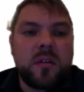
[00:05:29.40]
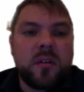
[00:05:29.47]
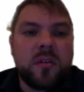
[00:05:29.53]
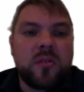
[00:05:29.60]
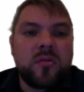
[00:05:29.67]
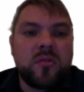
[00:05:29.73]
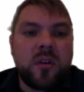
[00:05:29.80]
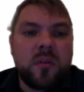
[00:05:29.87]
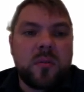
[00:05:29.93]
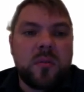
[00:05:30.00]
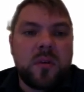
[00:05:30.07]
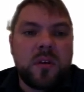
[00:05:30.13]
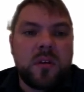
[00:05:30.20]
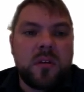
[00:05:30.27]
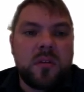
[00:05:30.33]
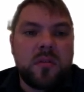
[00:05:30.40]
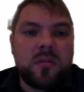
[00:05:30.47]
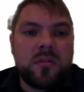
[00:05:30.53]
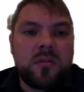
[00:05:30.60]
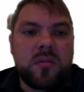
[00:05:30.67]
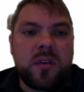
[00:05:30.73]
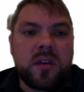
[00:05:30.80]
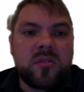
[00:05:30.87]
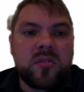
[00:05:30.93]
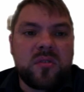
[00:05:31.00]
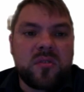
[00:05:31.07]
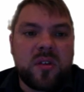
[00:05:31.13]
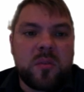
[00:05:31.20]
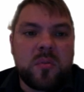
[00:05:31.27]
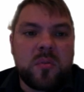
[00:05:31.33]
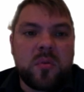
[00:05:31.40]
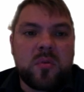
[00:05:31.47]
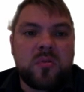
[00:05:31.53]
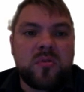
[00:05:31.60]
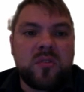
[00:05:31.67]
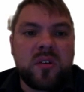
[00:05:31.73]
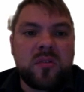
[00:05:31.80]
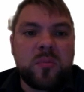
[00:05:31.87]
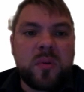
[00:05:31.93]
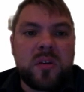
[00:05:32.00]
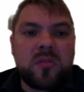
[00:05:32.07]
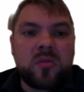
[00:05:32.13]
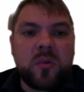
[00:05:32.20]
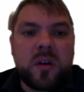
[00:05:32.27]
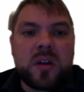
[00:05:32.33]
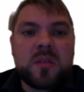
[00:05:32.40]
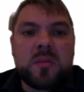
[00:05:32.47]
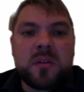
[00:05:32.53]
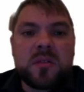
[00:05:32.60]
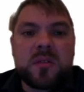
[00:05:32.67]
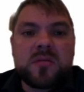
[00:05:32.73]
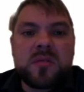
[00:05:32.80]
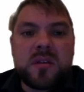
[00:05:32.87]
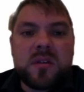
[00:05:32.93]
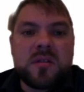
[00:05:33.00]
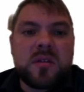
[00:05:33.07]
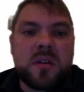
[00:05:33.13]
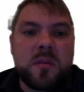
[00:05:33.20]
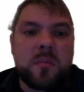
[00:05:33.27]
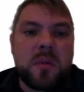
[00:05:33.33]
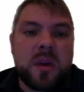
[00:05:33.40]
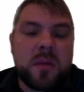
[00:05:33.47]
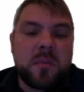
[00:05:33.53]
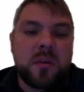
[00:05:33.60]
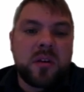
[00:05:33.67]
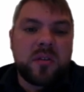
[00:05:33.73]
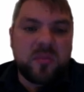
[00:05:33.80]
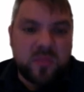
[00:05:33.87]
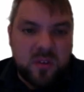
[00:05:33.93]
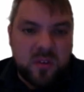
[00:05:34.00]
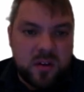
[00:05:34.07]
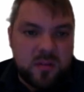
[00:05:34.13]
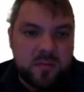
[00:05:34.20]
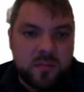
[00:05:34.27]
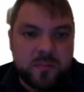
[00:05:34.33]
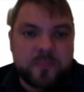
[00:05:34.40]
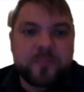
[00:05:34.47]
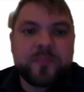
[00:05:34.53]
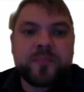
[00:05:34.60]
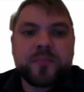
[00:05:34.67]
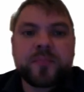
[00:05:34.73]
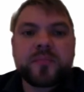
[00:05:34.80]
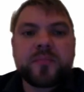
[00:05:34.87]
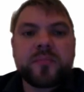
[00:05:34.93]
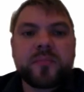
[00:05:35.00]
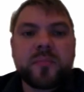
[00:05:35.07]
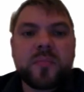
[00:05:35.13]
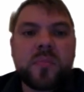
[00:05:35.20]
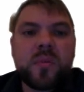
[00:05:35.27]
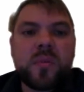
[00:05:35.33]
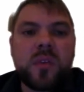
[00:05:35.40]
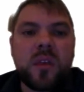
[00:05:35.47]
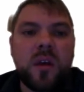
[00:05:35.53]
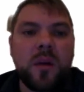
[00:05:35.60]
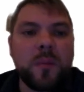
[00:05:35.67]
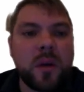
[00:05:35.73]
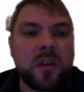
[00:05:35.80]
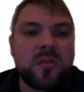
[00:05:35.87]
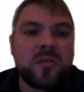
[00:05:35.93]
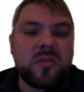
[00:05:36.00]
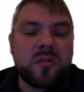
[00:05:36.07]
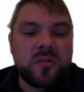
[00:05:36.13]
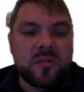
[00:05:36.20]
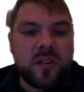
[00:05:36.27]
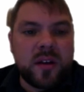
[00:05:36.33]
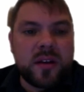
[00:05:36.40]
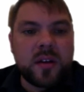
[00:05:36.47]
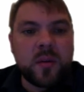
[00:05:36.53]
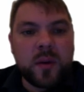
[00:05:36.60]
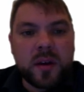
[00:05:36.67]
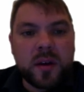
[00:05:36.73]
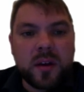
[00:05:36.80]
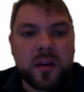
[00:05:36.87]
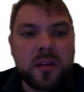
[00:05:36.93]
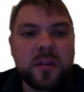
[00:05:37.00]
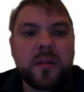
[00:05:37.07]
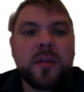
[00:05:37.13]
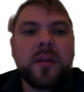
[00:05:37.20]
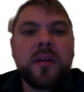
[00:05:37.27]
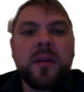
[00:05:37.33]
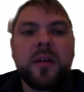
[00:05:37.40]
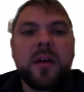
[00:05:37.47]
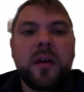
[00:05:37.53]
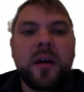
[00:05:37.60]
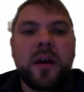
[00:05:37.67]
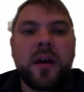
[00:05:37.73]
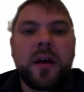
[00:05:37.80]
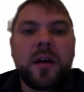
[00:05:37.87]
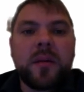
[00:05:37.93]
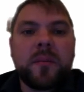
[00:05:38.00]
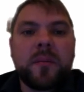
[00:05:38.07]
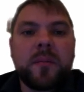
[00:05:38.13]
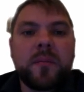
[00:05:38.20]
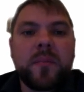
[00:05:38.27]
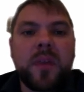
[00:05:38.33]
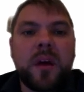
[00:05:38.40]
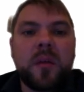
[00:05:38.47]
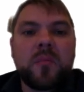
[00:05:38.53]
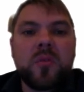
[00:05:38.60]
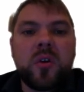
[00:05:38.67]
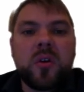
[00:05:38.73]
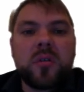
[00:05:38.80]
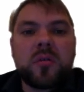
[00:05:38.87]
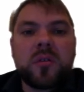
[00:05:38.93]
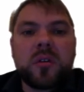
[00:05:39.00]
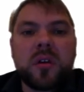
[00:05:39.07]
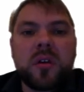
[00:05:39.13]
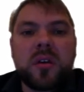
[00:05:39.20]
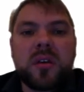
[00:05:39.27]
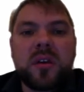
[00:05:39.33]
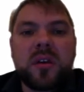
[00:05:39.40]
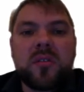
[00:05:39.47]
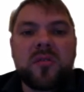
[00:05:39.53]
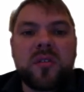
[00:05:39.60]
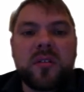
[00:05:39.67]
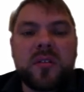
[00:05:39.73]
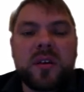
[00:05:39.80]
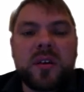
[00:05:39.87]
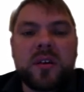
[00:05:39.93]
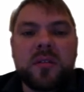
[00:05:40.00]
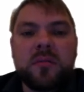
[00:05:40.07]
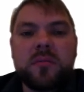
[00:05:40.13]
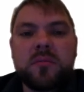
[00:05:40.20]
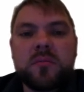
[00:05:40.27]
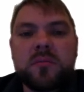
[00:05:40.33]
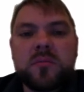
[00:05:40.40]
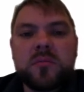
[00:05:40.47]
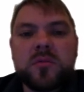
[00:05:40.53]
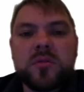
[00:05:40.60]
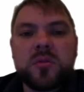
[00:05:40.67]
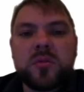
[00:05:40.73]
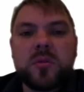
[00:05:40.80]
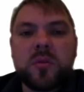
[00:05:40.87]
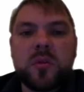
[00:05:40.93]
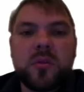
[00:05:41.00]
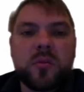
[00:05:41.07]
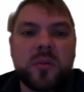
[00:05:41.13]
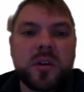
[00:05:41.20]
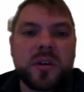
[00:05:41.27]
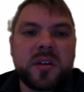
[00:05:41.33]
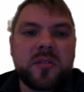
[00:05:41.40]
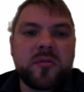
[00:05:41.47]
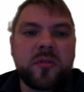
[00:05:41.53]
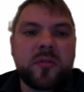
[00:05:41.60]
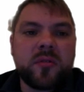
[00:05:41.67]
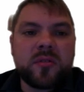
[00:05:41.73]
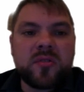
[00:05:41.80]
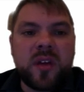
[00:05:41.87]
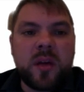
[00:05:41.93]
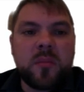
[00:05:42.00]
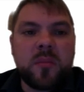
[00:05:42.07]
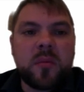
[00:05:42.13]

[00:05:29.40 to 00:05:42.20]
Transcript: So next example, 6p squared plus 13p plus 5. I'm going to do this slightly quicker. I'm not going to necessarily do all of the workings for every step.